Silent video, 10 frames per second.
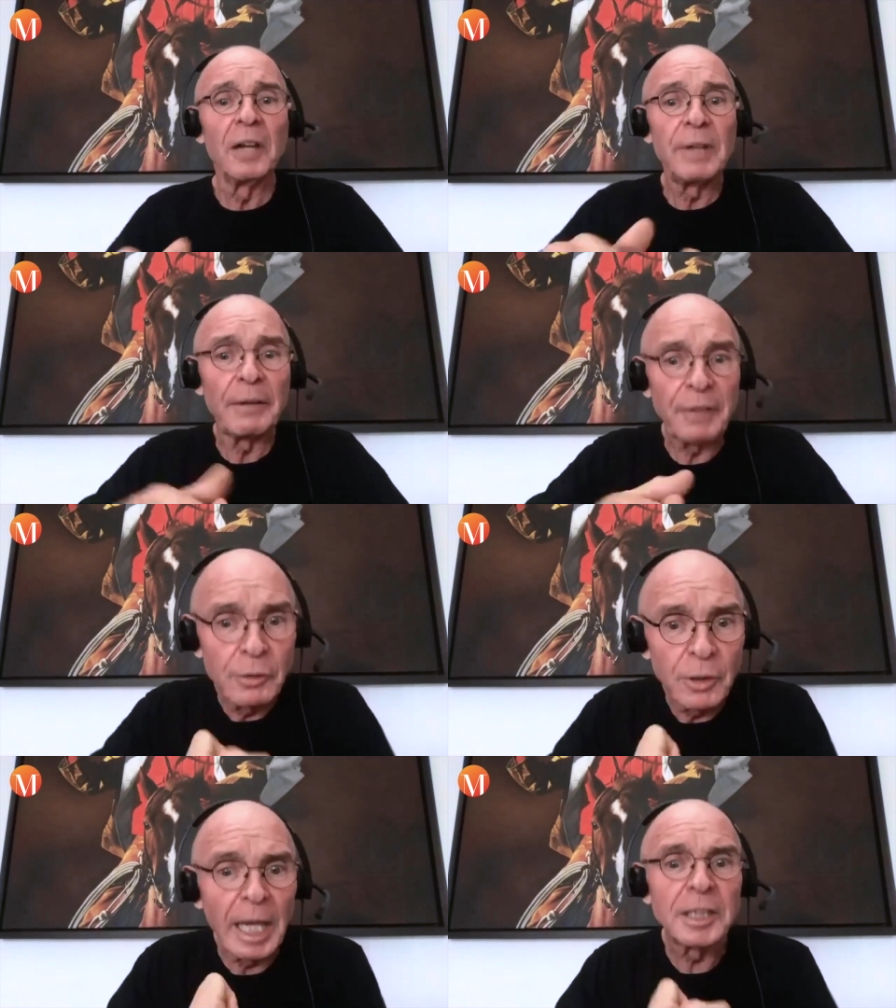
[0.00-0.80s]
We have
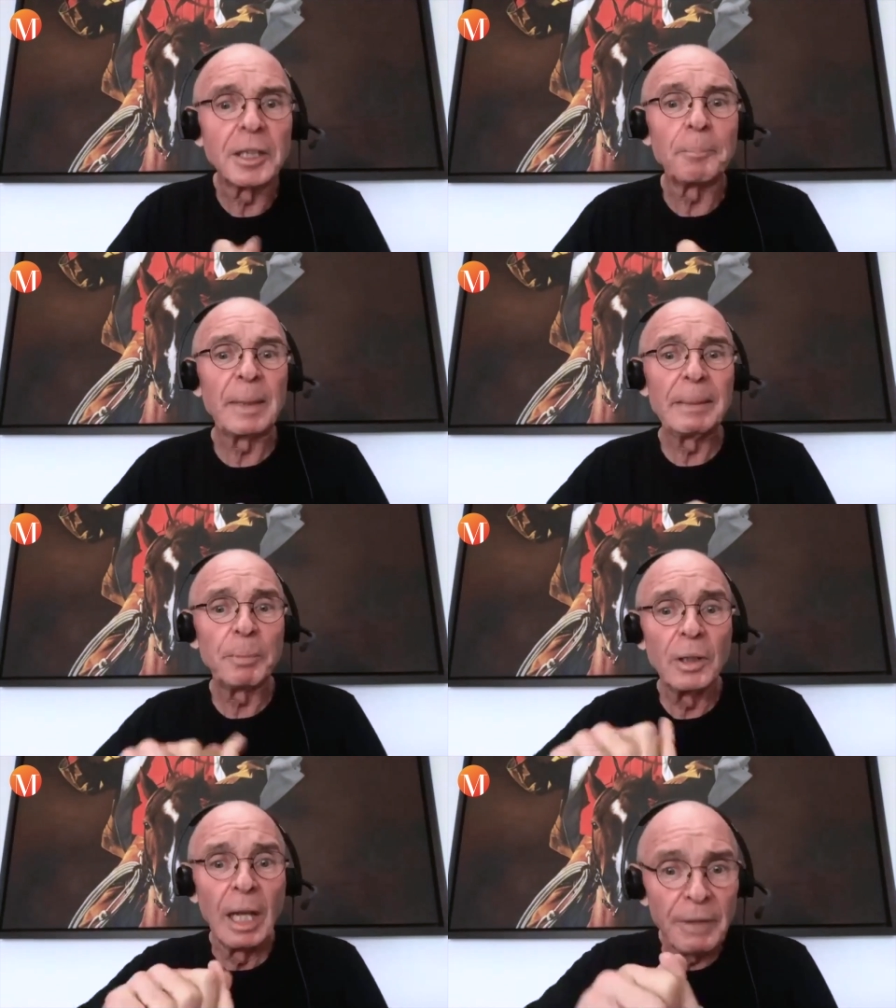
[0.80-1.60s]
educated the
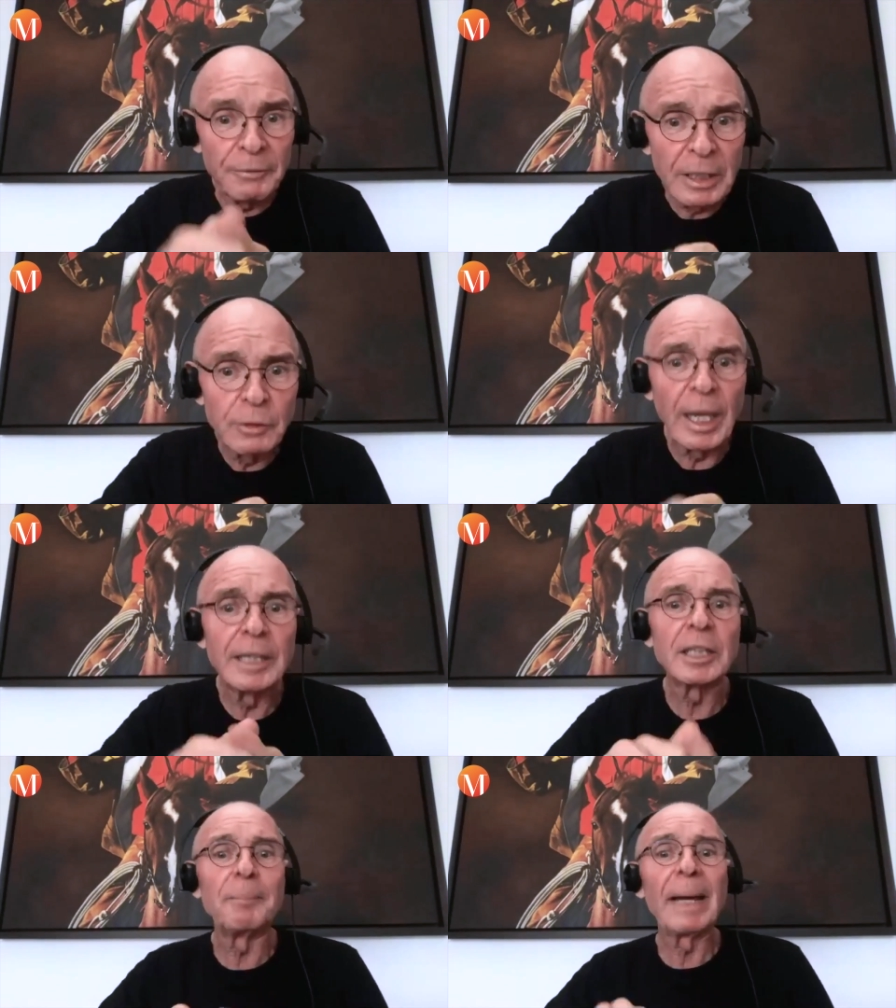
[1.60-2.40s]
people, we have
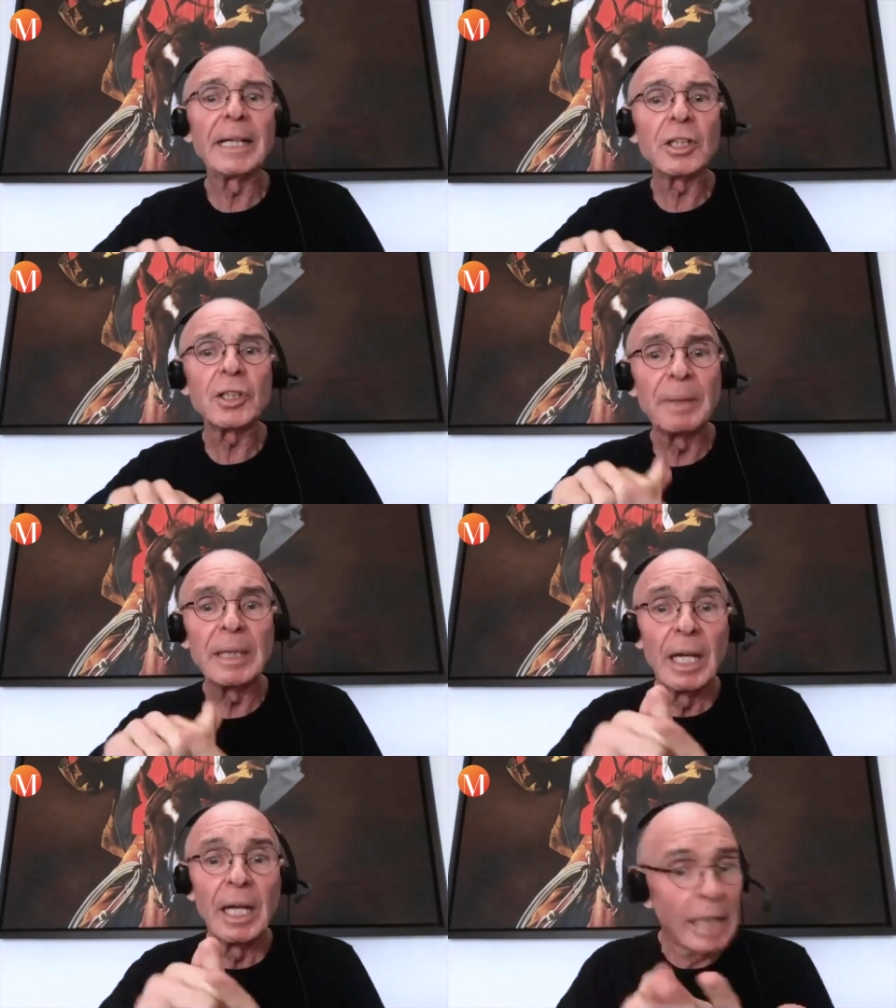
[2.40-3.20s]
educated the
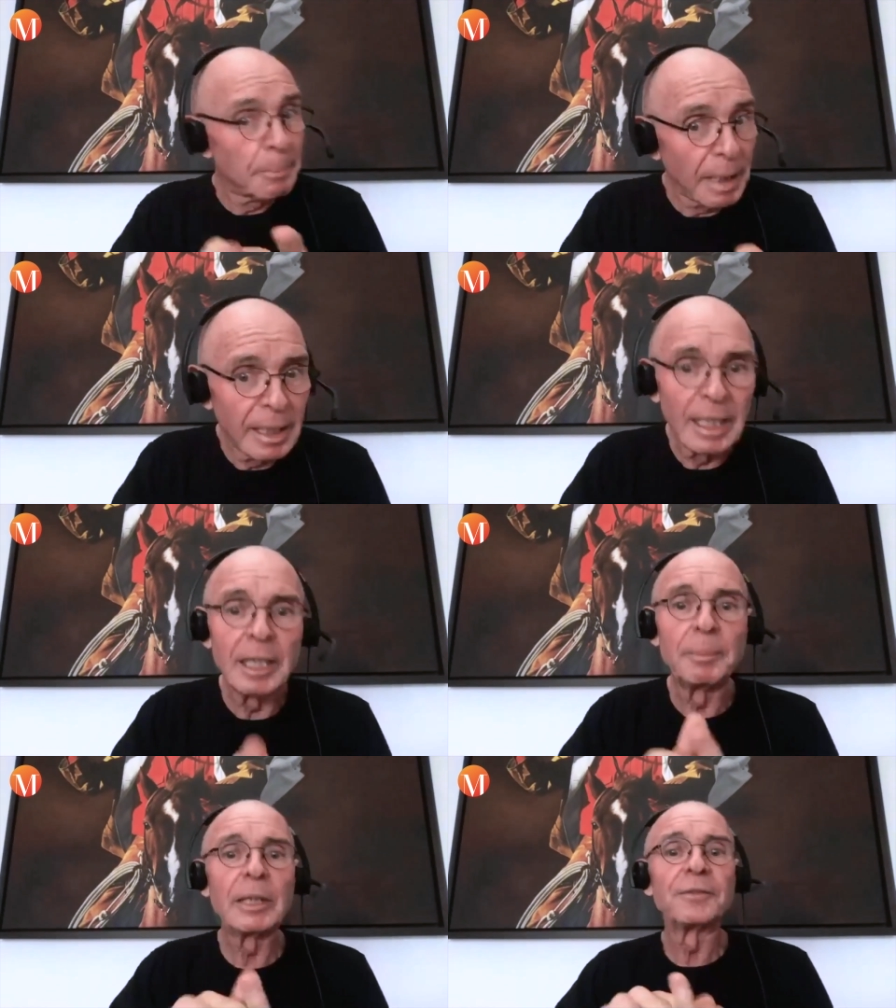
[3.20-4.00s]
management, they bring a
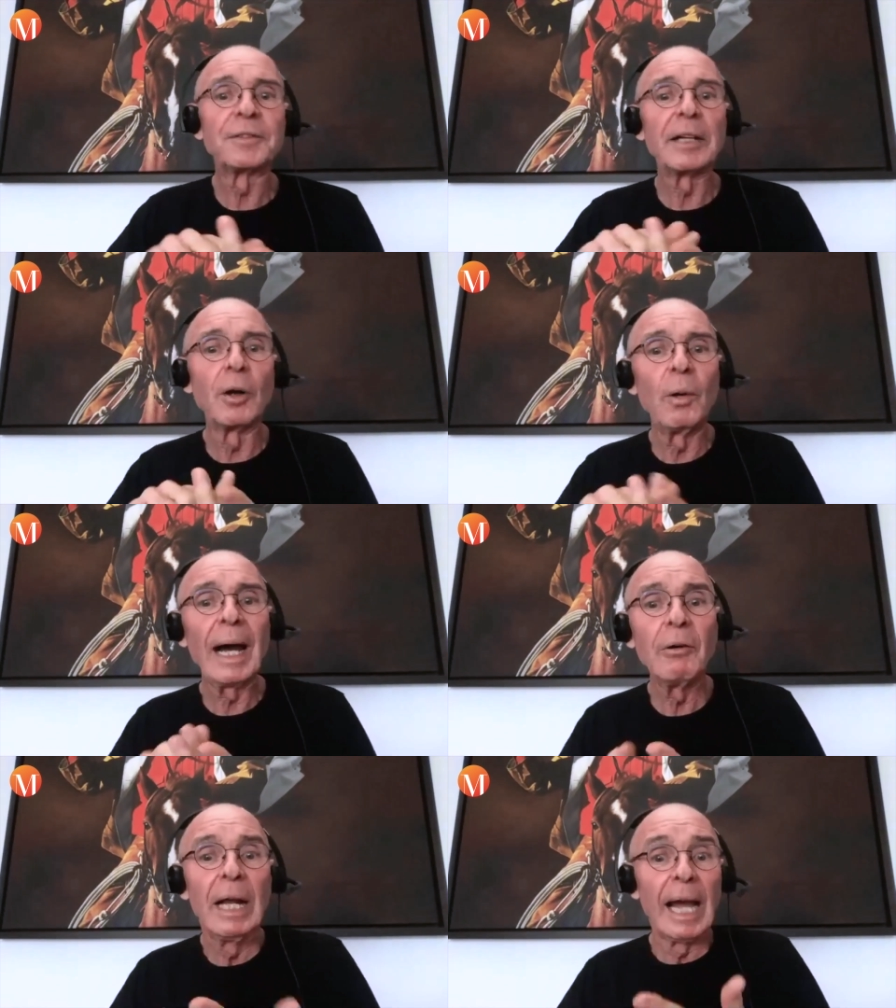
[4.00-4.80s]
little bit of their
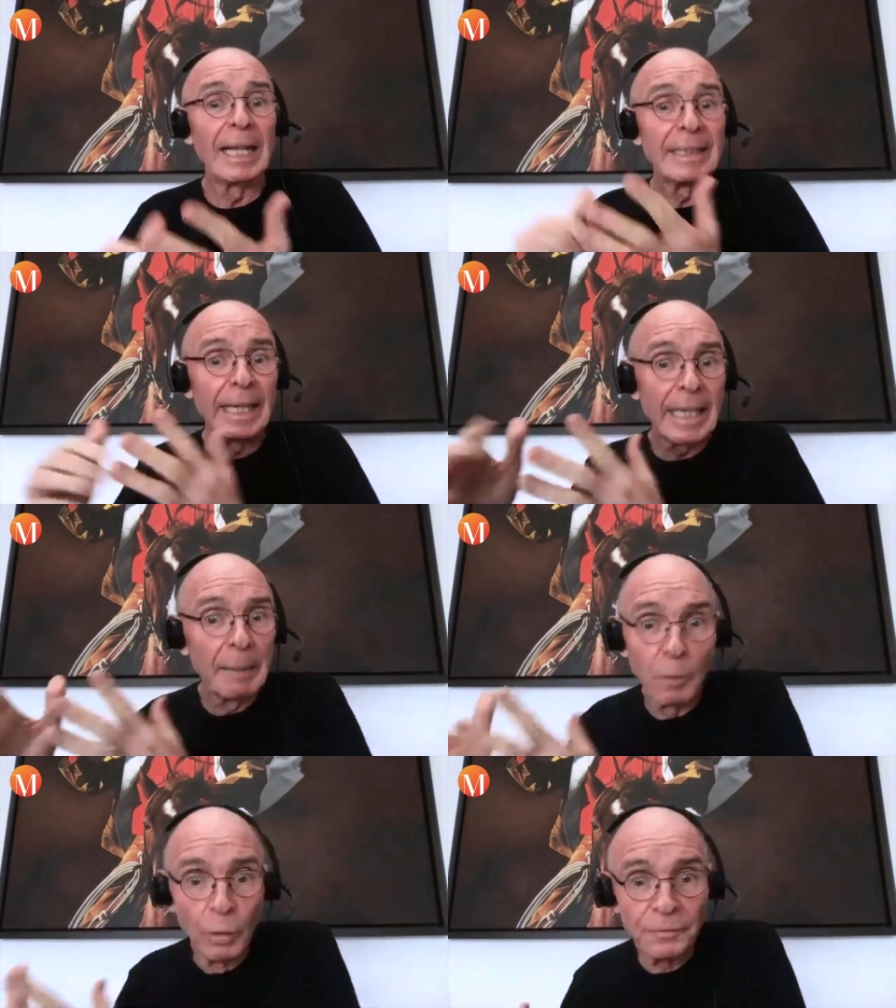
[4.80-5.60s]
know-how, and they
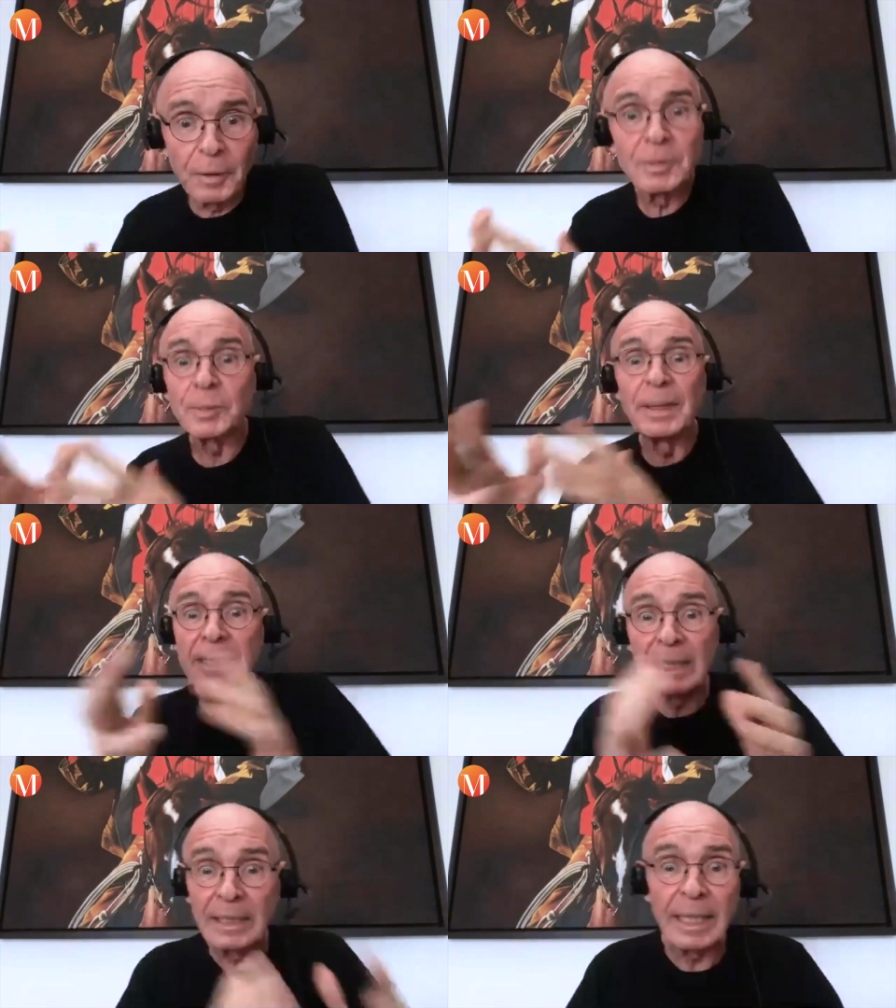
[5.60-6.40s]
can move from
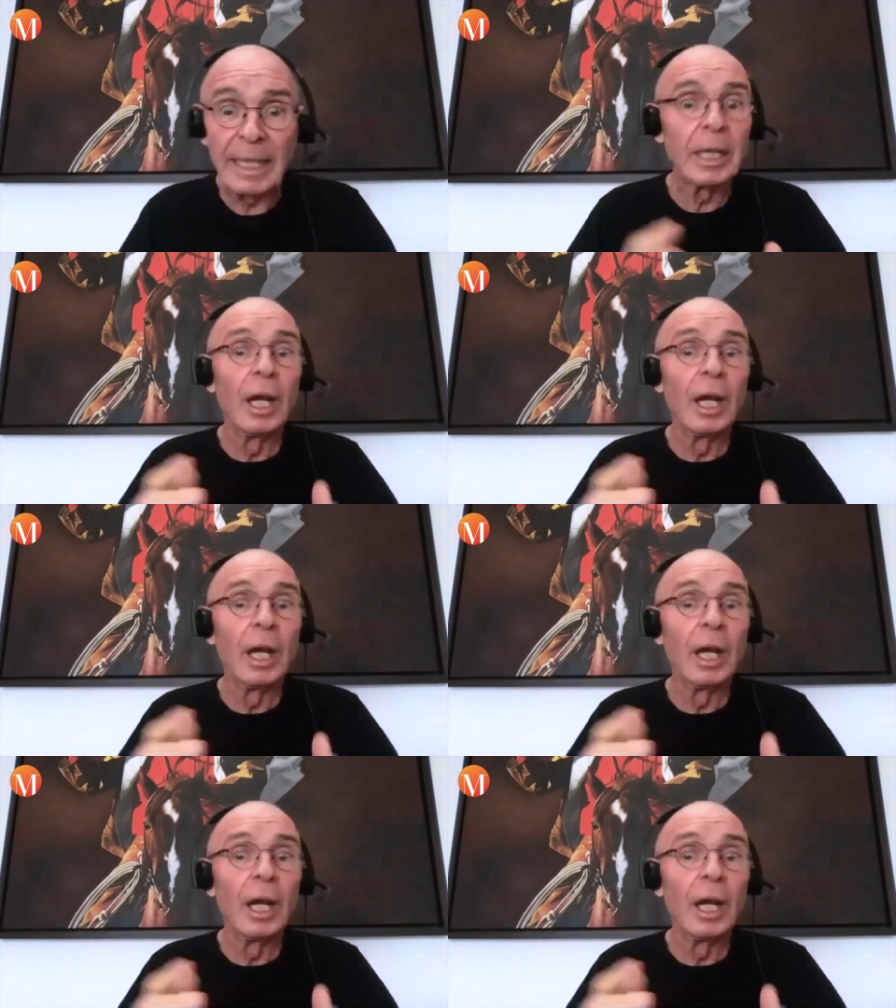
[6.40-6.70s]
Switzerland there.